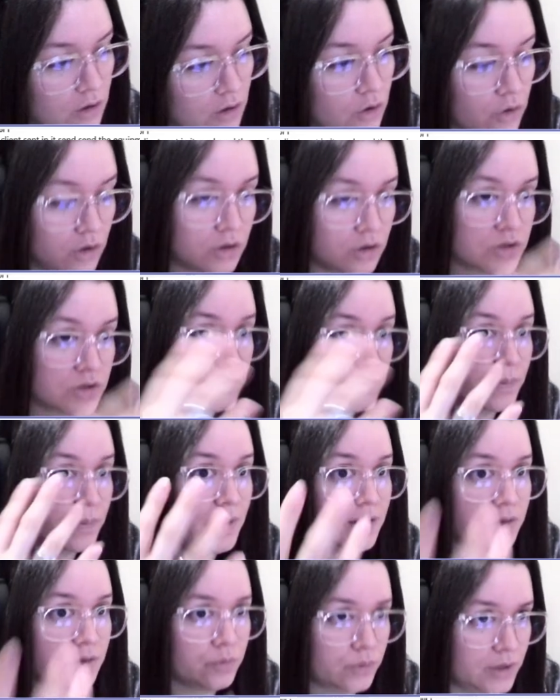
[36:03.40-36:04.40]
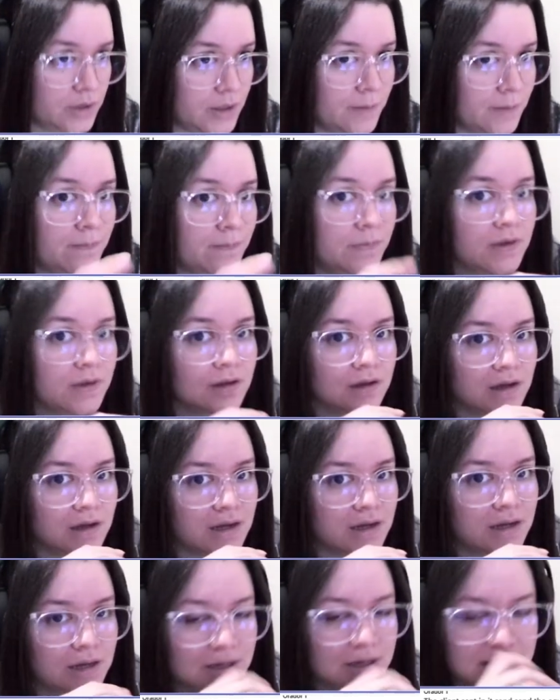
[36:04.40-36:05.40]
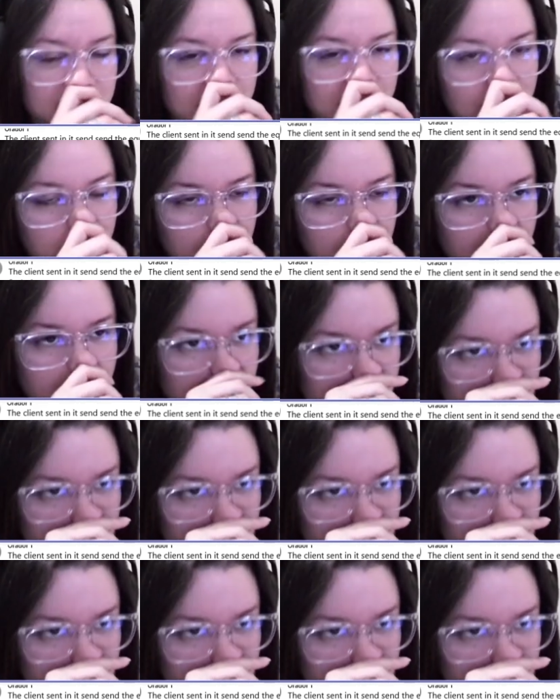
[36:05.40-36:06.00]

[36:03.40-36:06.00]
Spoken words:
okay. Oh, also, by the way, as